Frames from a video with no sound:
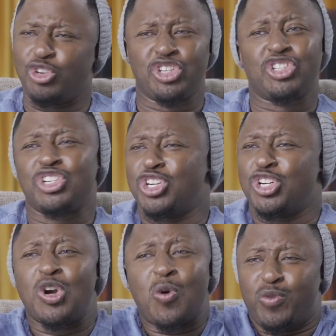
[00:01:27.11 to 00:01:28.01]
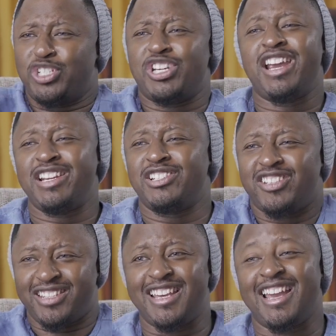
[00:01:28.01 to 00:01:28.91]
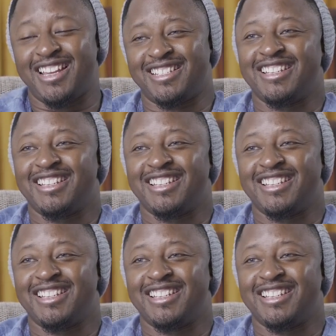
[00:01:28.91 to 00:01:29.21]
you're just going to go and change the thing.